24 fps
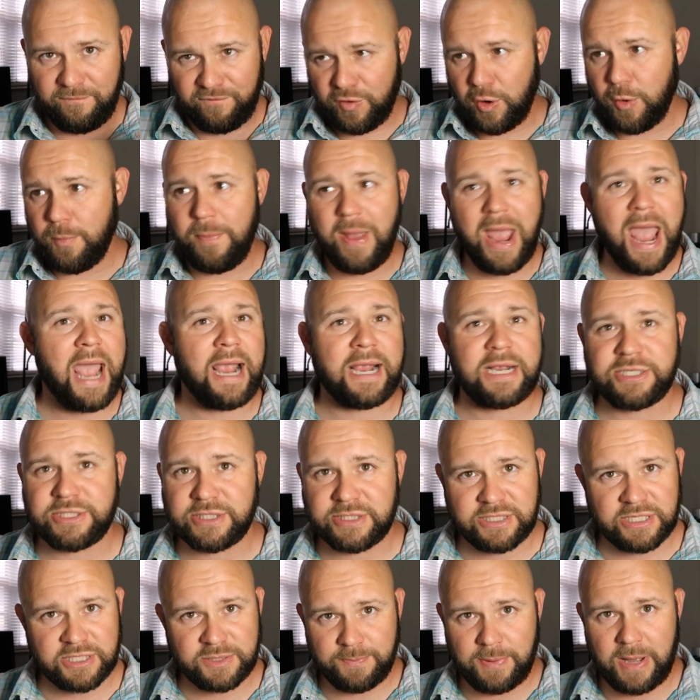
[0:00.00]
few
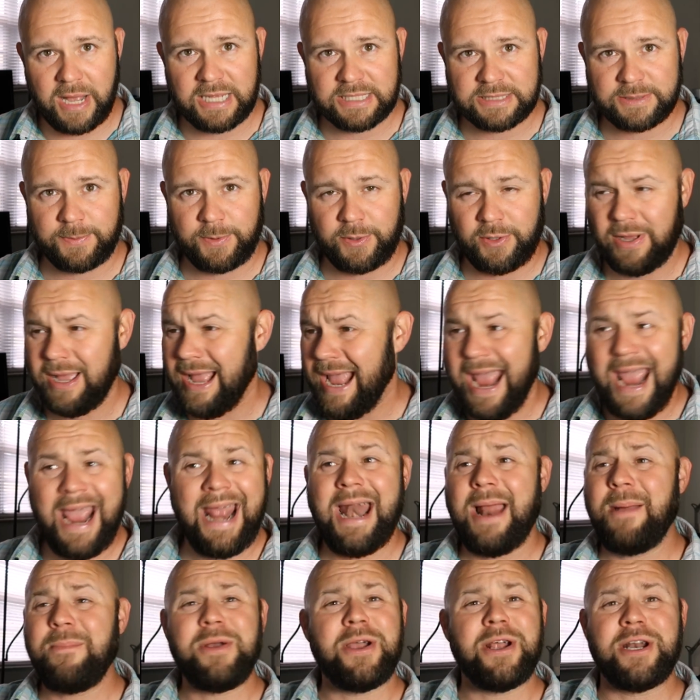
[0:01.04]
packages as possible.
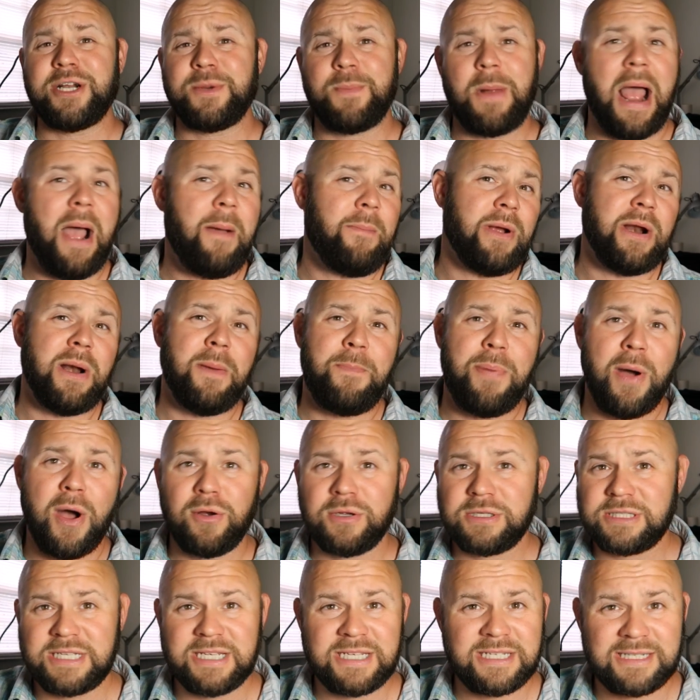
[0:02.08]
And I'm gonna I'm gonna
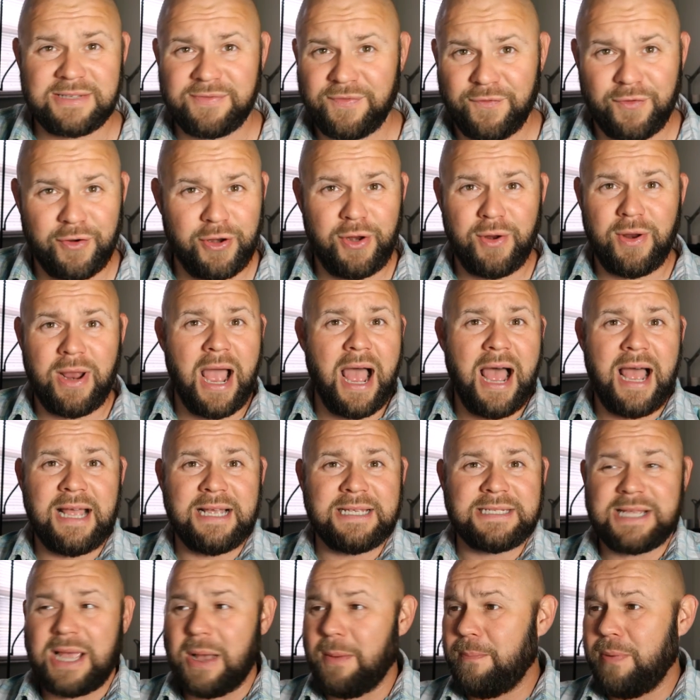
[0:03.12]
post this for you
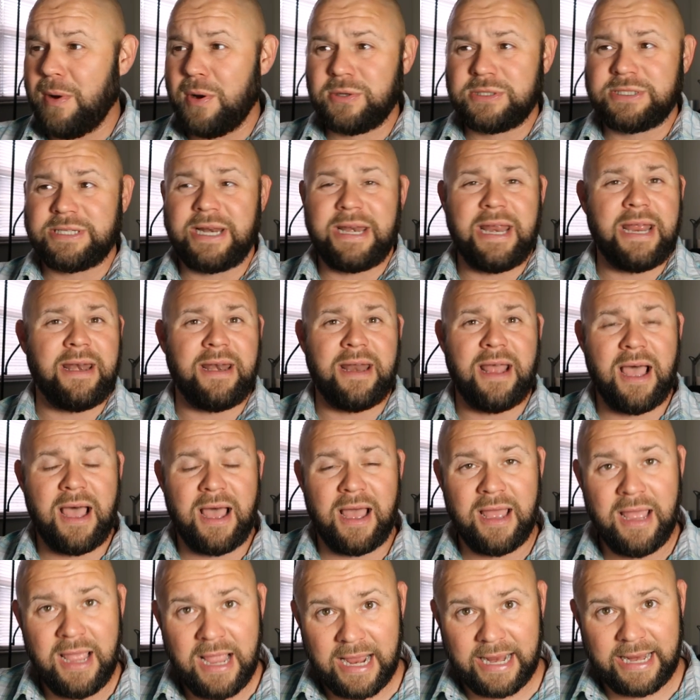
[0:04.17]
guys. I'll post it in
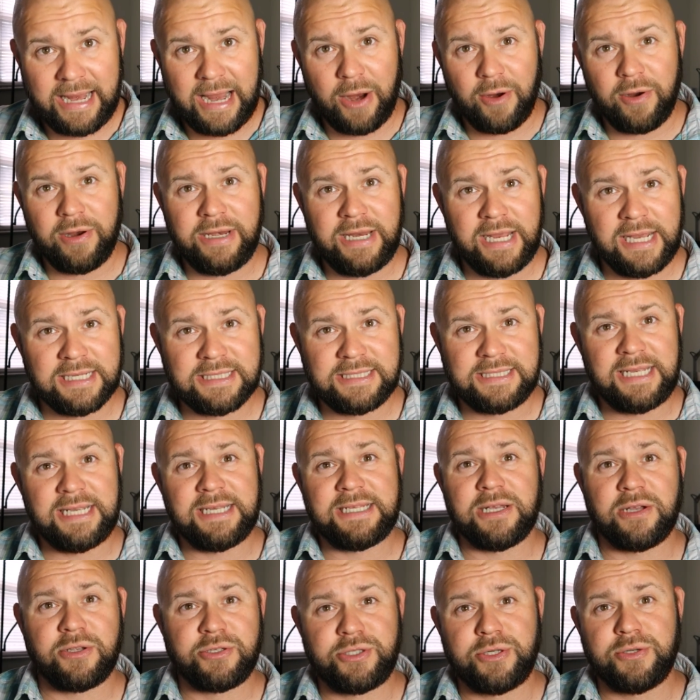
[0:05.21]
uh, Garry Dean's
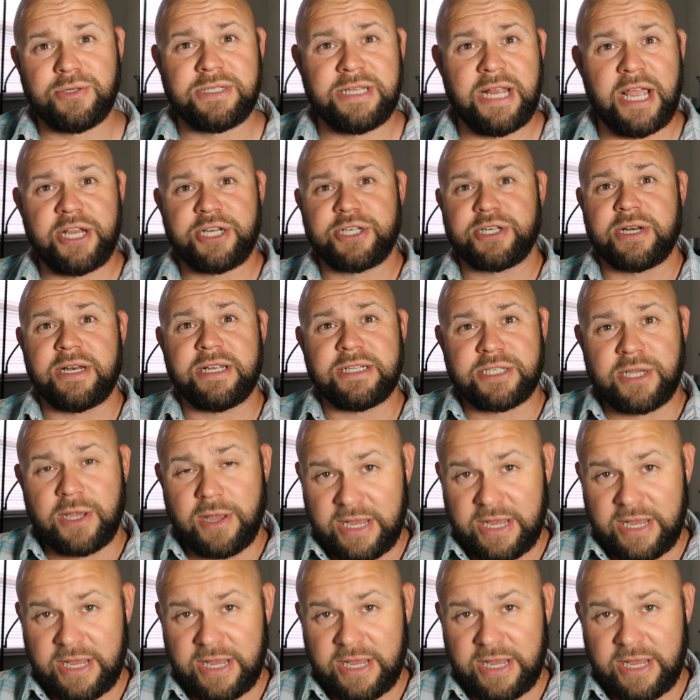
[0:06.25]
Detail Juice Nation. It's a,